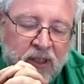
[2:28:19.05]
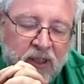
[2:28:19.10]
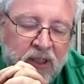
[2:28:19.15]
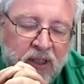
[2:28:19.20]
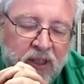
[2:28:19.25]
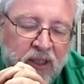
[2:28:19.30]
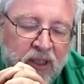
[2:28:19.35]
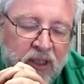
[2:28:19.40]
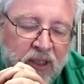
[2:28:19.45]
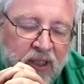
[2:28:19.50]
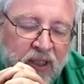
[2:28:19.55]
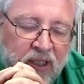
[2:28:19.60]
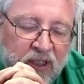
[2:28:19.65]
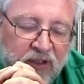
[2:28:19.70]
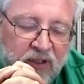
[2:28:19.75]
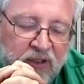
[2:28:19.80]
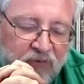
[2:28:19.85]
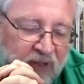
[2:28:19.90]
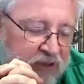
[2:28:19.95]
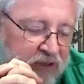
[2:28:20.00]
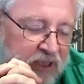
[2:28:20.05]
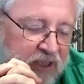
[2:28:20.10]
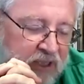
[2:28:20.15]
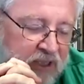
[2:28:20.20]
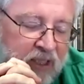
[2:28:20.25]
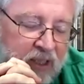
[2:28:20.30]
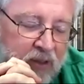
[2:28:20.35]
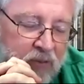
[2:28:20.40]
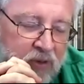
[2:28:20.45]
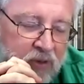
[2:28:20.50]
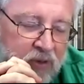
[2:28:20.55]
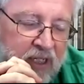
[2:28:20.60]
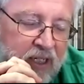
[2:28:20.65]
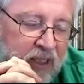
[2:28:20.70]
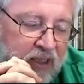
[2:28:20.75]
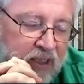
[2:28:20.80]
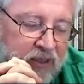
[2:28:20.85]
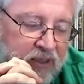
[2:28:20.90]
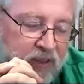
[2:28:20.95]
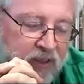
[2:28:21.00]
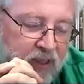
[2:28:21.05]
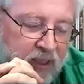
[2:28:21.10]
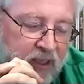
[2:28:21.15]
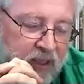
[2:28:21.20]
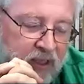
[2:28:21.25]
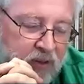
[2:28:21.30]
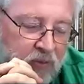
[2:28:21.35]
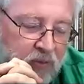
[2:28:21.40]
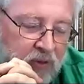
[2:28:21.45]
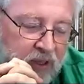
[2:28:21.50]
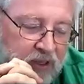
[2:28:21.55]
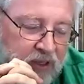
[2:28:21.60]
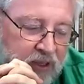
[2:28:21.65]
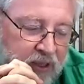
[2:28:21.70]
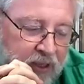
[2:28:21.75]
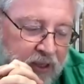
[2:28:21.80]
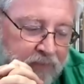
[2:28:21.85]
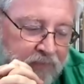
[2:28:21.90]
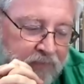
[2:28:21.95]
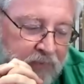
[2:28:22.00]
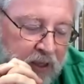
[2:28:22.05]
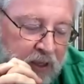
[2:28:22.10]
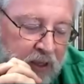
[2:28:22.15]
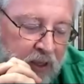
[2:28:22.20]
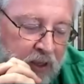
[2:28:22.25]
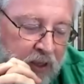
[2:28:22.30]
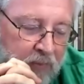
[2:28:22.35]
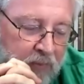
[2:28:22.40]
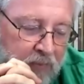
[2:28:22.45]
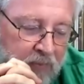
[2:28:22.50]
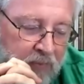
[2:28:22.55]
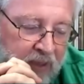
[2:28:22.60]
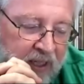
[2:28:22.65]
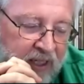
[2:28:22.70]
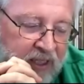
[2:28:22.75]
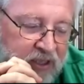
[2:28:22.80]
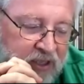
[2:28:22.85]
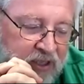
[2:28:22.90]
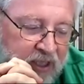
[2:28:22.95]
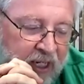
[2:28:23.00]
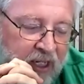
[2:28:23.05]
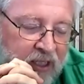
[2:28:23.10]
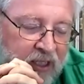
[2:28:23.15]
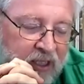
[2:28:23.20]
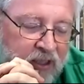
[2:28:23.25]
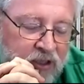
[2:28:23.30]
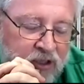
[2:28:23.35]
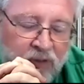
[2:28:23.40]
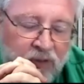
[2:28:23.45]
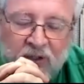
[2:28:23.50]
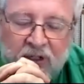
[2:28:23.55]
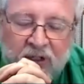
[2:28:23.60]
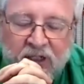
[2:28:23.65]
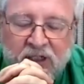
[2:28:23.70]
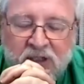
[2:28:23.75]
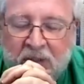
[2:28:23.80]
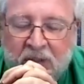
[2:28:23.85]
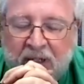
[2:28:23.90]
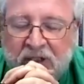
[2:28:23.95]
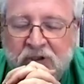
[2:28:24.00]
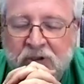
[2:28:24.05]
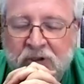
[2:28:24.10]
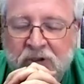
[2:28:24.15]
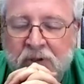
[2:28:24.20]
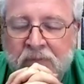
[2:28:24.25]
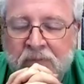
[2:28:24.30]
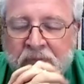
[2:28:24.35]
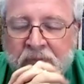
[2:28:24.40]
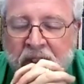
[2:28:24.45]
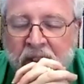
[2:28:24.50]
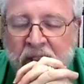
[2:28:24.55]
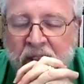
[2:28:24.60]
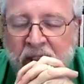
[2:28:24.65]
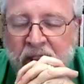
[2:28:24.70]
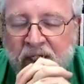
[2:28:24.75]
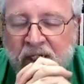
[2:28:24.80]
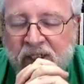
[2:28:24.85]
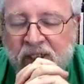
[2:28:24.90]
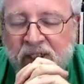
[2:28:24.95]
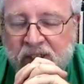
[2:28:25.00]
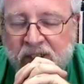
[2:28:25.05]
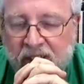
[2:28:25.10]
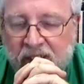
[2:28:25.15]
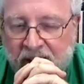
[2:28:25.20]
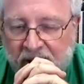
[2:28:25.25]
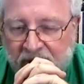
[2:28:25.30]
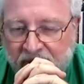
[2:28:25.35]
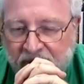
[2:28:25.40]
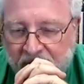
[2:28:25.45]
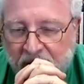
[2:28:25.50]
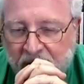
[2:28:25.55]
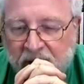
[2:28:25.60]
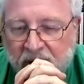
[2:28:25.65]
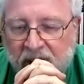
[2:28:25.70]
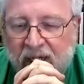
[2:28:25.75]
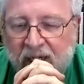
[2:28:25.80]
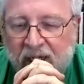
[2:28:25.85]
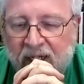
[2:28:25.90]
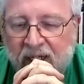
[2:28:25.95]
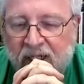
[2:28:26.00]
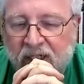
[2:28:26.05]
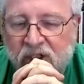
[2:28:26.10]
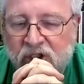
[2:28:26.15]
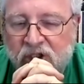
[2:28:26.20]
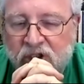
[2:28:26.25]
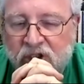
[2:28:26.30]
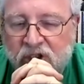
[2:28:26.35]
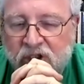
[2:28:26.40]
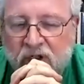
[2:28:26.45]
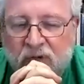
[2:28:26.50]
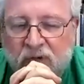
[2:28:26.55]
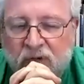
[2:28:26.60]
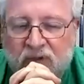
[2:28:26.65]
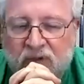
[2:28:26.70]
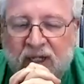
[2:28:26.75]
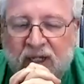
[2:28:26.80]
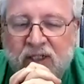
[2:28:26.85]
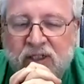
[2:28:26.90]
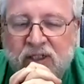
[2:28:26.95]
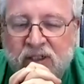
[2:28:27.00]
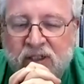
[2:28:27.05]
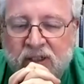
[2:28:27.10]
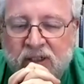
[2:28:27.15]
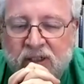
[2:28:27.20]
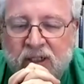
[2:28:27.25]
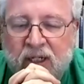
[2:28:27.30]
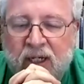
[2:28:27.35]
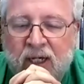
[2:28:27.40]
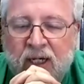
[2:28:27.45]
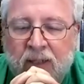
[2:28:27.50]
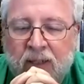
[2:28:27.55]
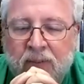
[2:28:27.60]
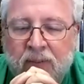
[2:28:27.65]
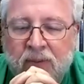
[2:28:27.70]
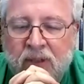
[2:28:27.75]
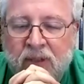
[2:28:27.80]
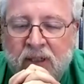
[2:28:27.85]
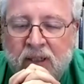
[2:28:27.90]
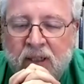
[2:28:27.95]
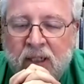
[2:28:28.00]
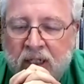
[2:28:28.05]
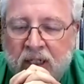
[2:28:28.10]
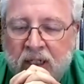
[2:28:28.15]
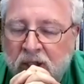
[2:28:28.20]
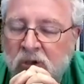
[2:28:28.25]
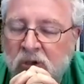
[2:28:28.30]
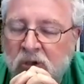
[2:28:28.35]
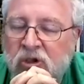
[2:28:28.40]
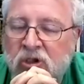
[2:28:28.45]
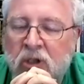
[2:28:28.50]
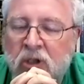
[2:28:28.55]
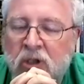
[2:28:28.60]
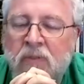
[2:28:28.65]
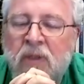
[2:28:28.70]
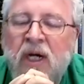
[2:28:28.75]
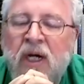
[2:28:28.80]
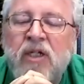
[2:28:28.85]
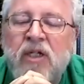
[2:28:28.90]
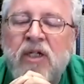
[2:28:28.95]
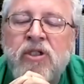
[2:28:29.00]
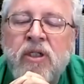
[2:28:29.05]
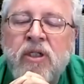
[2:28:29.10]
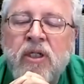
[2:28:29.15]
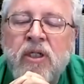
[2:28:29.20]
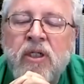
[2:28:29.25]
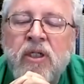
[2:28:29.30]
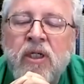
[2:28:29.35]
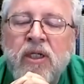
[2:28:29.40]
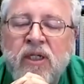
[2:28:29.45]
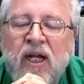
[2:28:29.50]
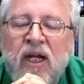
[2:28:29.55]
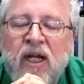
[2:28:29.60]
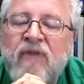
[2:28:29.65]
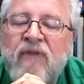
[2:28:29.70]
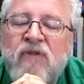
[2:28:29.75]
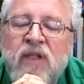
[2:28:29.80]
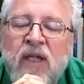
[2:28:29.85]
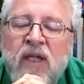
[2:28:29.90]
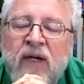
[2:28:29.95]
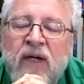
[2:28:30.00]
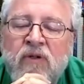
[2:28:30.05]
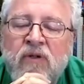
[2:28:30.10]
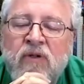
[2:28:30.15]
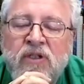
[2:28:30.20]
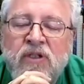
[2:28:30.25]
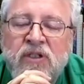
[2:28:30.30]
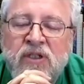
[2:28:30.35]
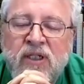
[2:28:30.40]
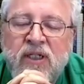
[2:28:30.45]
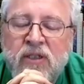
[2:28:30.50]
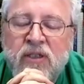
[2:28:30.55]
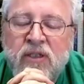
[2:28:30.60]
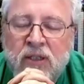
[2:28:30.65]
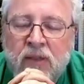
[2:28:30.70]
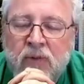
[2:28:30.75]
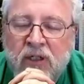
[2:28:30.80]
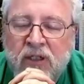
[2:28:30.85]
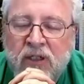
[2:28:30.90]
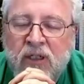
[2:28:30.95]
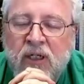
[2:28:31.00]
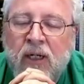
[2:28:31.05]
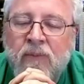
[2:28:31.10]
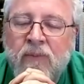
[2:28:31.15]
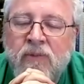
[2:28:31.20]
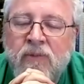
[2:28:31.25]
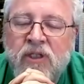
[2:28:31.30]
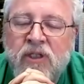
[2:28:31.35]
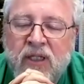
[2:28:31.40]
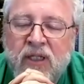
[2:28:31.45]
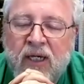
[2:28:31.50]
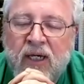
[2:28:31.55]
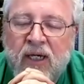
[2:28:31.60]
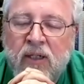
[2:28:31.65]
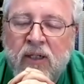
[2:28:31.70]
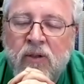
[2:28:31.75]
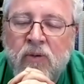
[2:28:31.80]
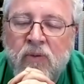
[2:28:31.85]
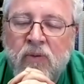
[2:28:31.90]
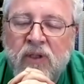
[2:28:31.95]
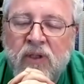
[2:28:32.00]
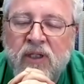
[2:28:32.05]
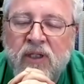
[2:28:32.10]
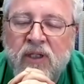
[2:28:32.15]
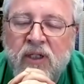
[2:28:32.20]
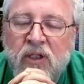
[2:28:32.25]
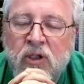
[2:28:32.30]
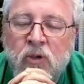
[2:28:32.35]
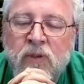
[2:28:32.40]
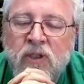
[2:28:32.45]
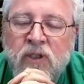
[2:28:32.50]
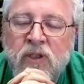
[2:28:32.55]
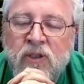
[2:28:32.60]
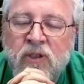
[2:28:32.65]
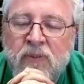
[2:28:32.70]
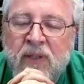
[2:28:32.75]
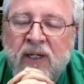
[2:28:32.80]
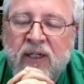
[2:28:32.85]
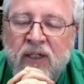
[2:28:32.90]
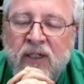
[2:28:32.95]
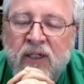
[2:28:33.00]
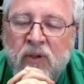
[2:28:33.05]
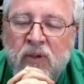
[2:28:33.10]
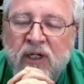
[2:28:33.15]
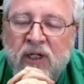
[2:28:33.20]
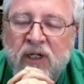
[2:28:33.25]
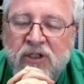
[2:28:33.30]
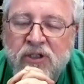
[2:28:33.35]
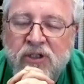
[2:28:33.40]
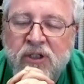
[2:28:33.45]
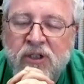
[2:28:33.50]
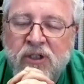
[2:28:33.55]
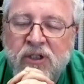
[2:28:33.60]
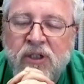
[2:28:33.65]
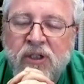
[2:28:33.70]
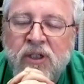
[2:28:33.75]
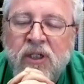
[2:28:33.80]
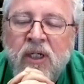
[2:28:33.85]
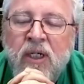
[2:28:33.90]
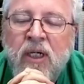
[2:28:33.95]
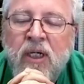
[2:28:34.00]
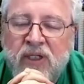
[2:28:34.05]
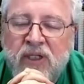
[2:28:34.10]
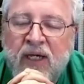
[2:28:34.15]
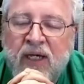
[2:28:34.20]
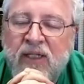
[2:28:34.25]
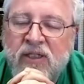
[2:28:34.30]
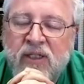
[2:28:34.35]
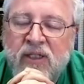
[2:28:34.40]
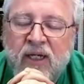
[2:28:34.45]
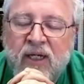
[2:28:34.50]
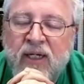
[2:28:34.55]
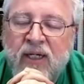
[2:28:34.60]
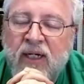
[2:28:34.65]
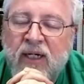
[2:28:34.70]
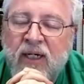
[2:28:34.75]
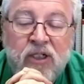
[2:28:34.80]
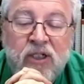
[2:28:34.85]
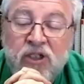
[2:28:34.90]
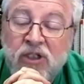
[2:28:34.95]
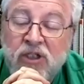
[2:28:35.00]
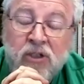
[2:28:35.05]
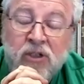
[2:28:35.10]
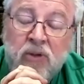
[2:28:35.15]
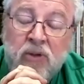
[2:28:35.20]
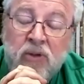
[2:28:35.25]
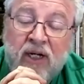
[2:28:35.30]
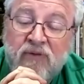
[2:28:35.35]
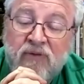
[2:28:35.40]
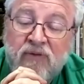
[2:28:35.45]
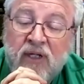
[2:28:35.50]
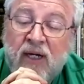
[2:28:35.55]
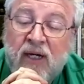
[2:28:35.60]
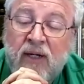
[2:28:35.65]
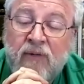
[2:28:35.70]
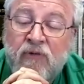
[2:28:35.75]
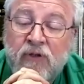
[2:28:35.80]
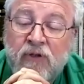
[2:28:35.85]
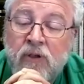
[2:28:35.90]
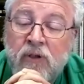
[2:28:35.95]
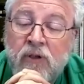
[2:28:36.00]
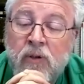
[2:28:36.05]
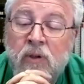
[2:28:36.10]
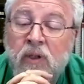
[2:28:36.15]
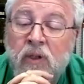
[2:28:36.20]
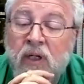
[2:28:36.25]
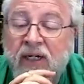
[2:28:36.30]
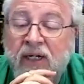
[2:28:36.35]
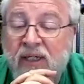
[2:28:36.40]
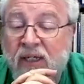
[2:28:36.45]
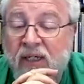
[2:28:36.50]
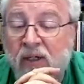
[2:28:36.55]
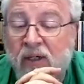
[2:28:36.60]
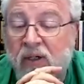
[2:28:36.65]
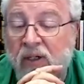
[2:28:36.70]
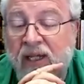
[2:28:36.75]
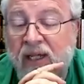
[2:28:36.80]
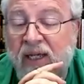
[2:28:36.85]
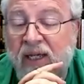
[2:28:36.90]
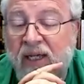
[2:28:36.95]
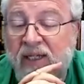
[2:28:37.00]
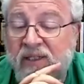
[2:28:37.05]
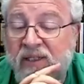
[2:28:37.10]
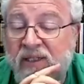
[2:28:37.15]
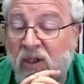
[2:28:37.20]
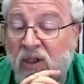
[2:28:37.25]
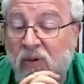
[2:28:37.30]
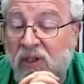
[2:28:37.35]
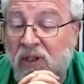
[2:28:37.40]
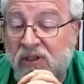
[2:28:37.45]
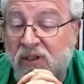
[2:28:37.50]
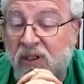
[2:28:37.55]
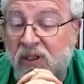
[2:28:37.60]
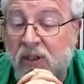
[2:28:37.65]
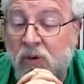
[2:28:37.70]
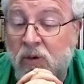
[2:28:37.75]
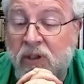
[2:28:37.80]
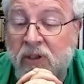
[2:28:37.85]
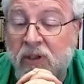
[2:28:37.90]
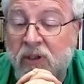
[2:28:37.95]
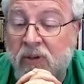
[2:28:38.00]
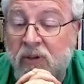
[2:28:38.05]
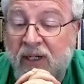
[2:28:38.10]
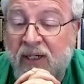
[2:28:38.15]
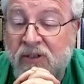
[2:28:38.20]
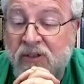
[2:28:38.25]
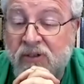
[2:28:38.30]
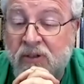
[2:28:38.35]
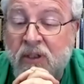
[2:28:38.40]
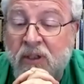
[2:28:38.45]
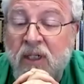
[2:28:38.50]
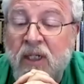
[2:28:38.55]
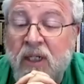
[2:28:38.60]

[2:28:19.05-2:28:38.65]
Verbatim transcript: And the final thing that I want to say is that what um, makes Ken so very special is that even though Ken is so advanced in the hobby and knows so much, that I've never seen someone come to Ken with a numismatic question, with Ken saying, "I just don't have time for you," or "I or that's not a question I want to answer."